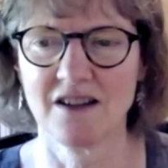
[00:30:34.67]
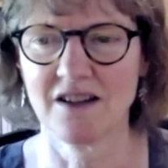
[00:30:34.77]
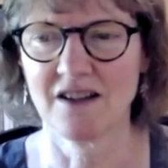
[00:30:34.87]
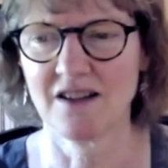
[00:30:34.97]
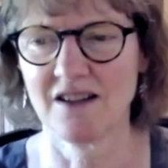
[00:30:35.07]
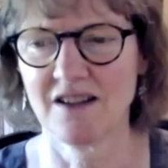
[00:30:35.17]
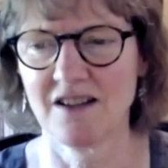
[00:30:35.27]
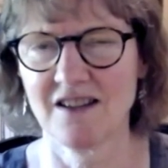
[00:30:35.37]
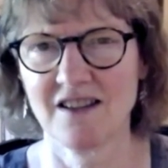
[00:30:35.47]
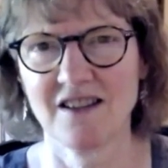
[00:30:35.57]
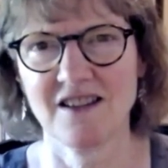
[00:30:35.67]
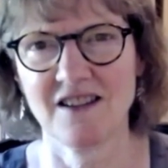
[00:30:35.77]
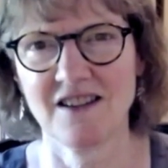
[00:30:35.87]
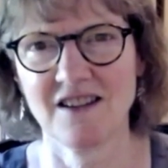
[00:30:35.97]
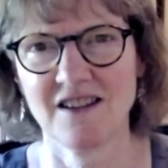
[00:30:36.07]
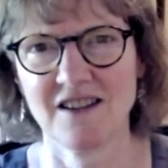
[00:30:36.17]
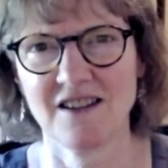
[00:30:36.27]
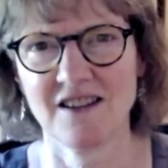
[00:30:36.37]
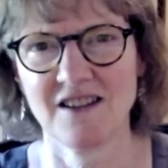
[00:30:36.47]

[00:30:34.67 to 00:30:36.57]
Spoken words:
(silence)